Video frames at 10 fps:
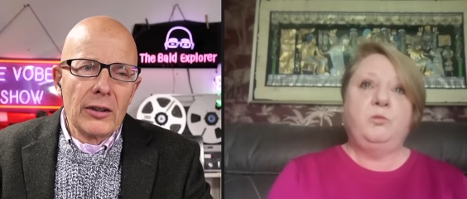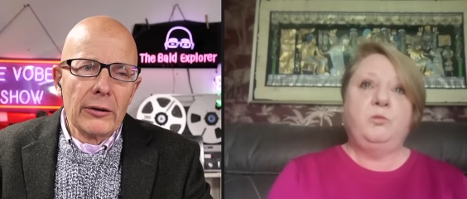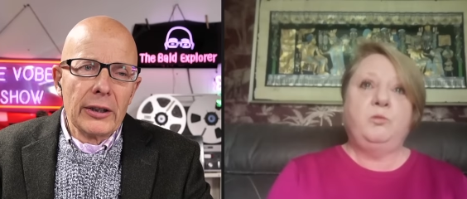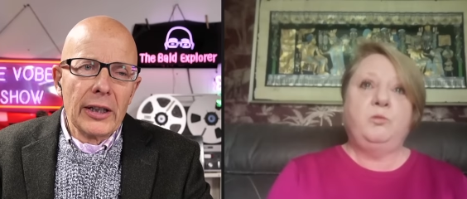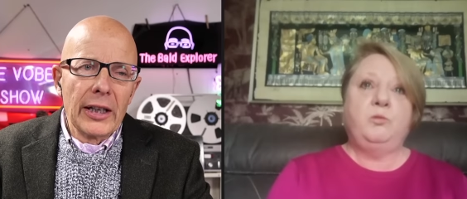
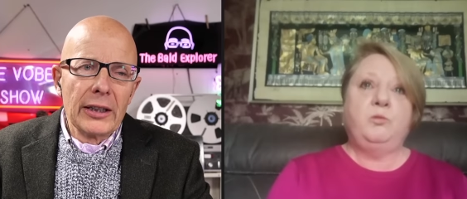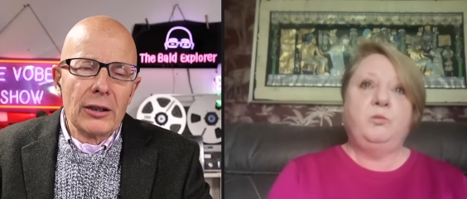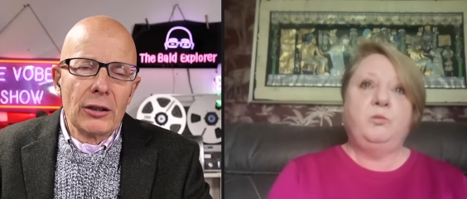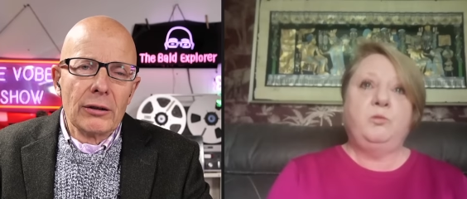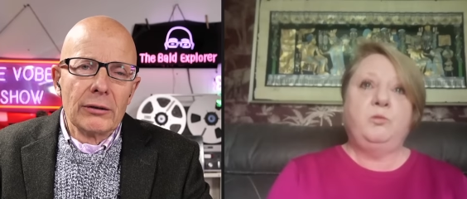Speaker 1: to, to
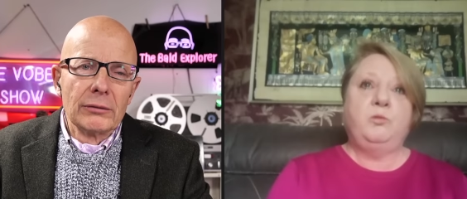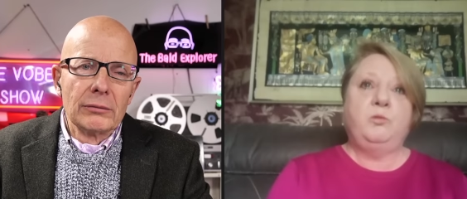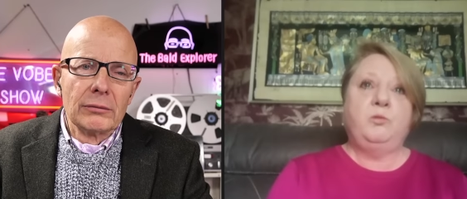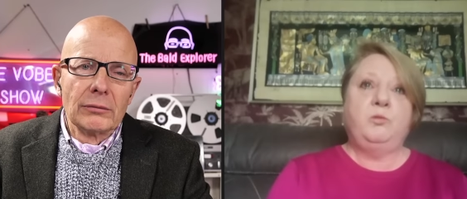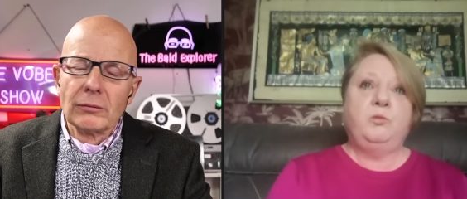engage.
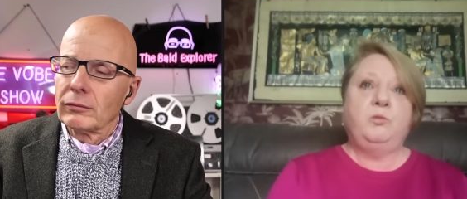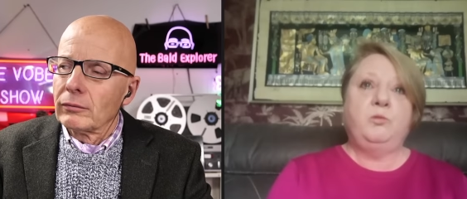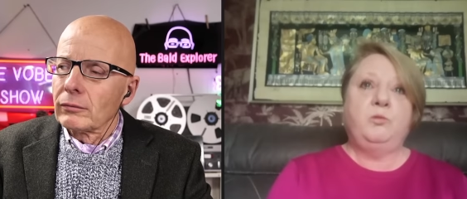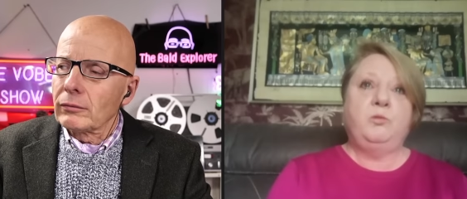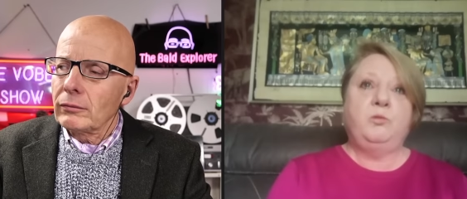
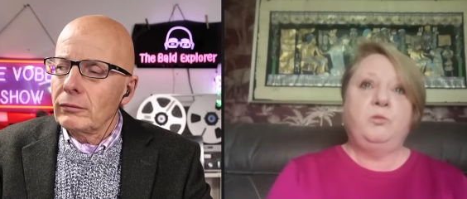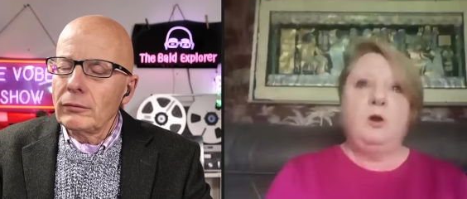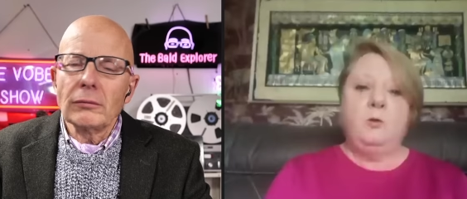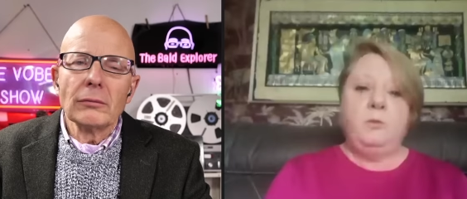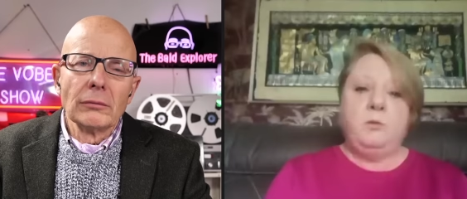
Speaker 2: We
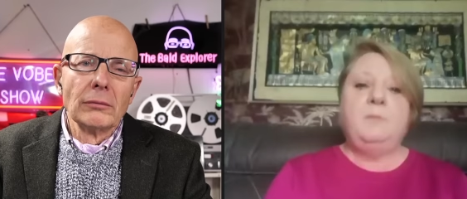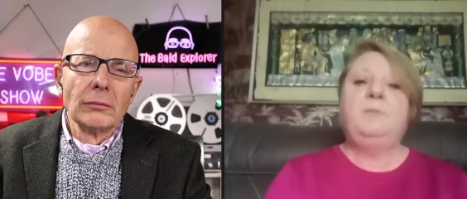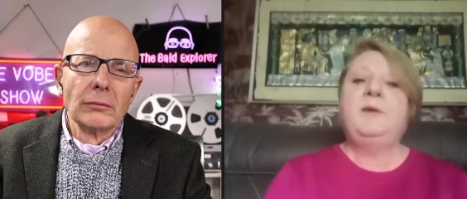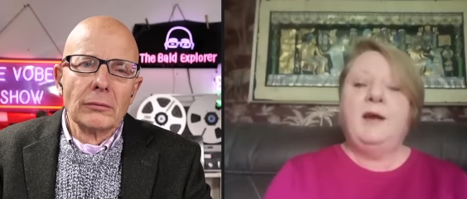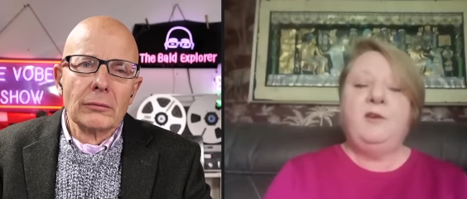
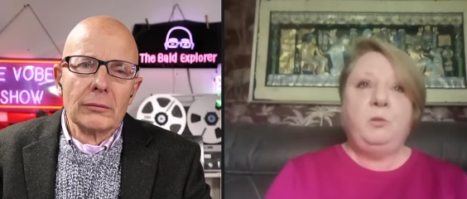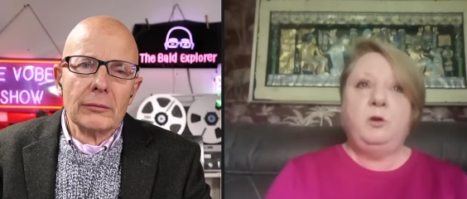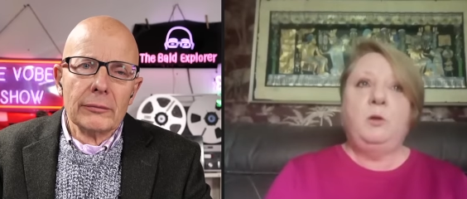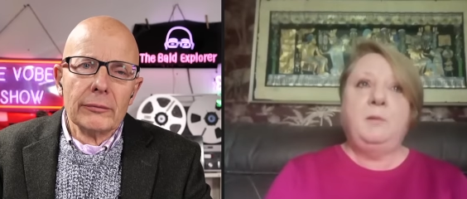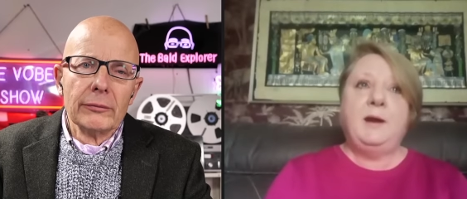Yes,
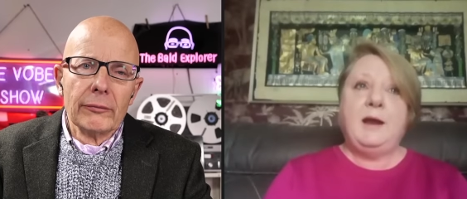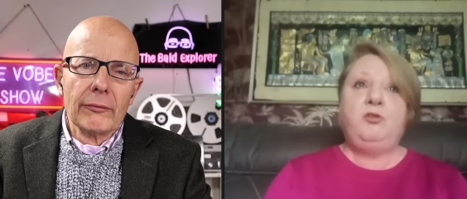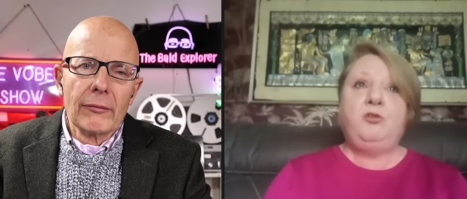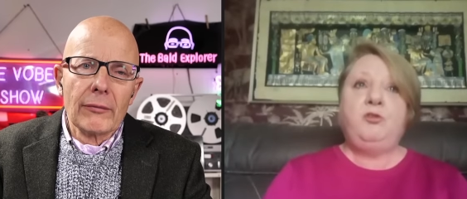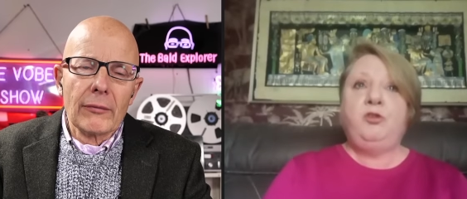we
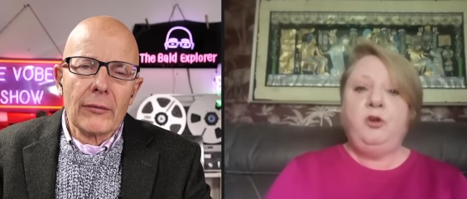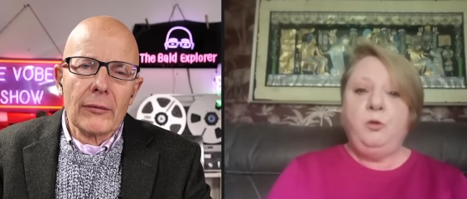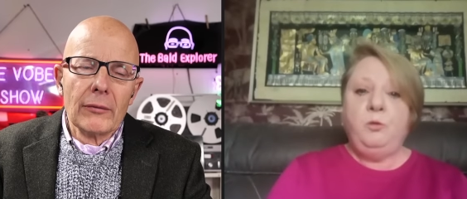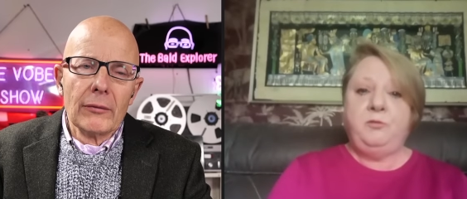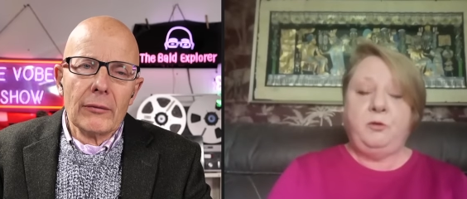nominate
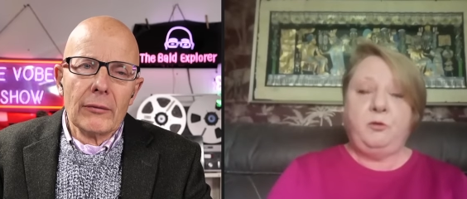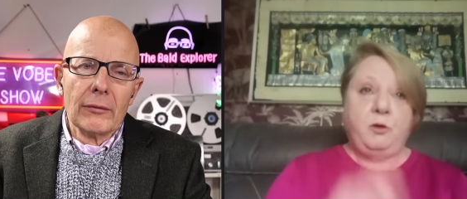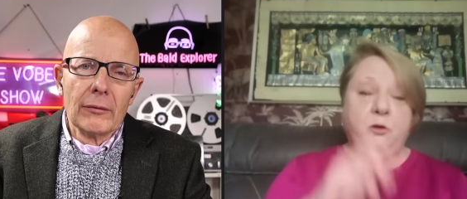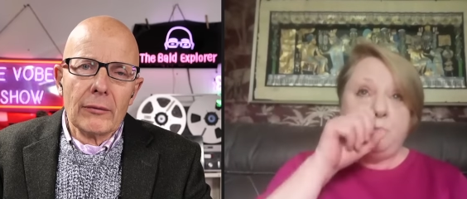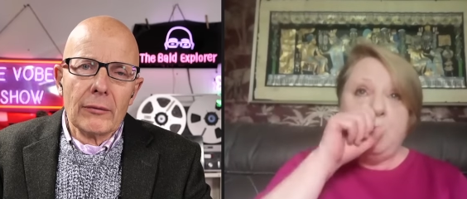two of the
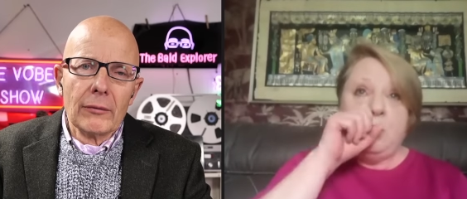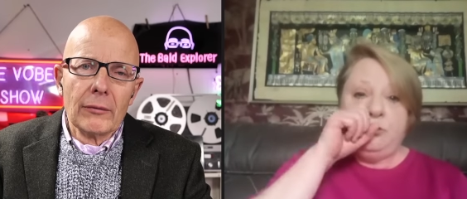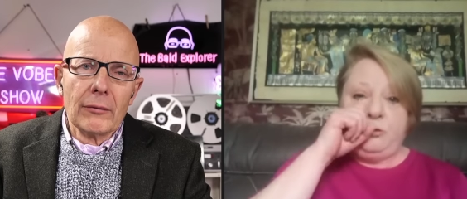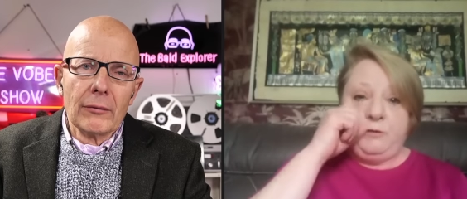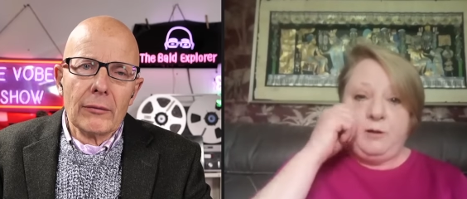group.
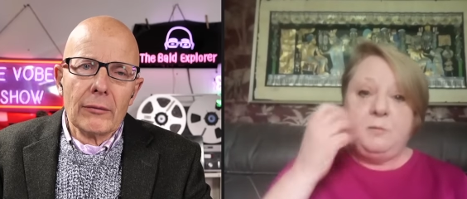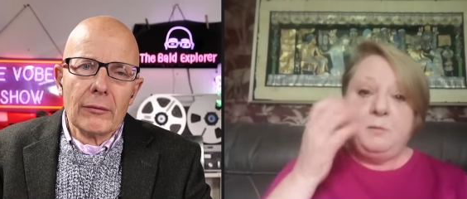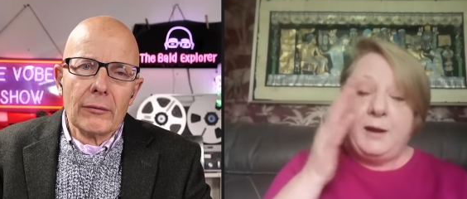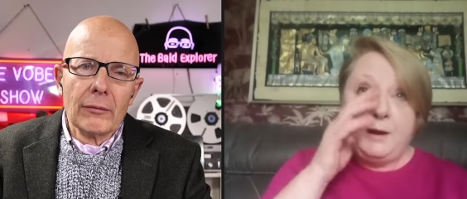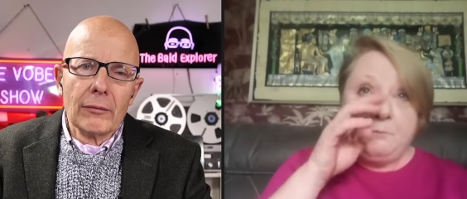Sorry, uh,
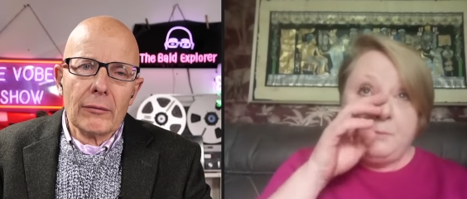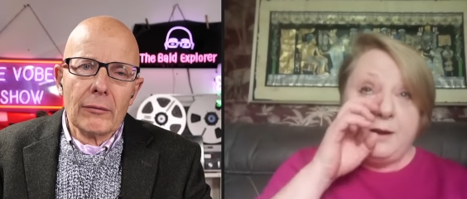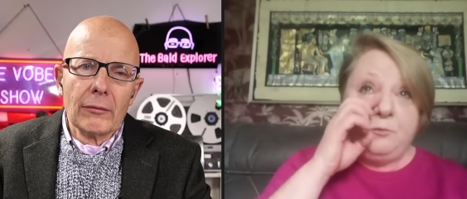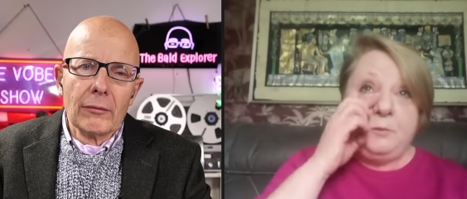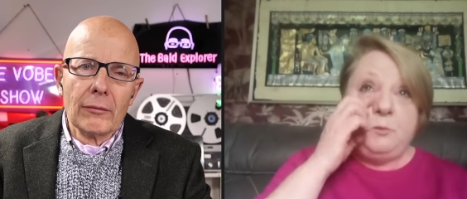my,
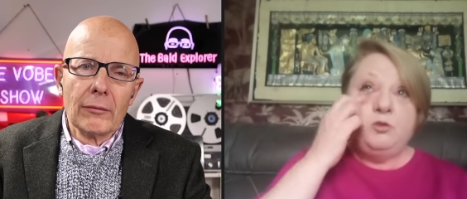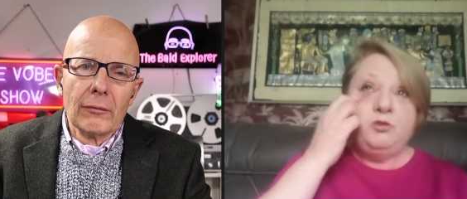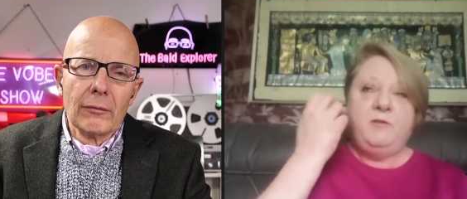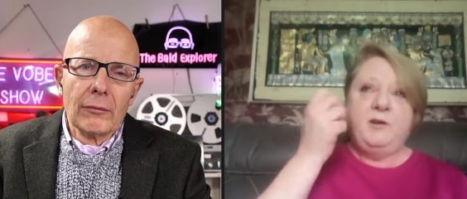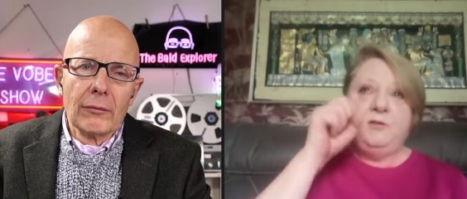my eye's been
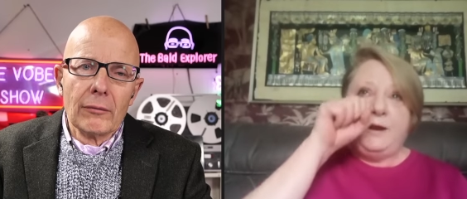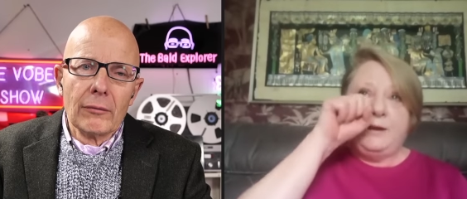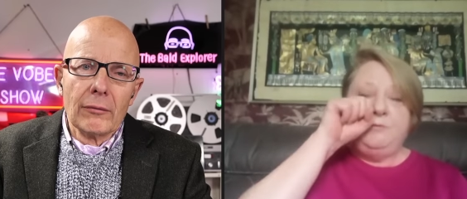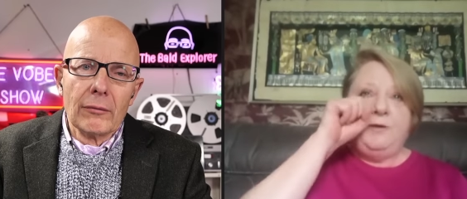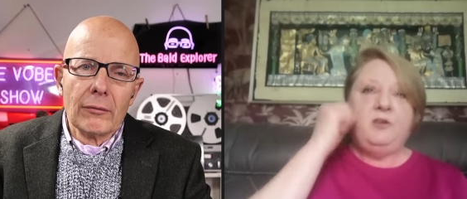watching I've an
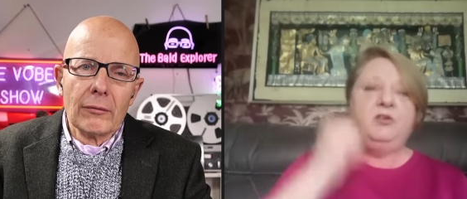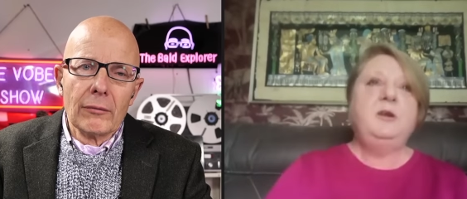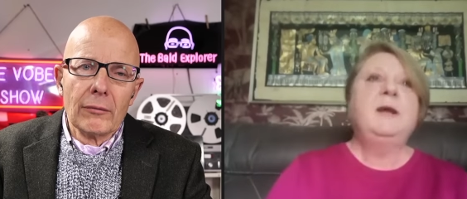eye infection.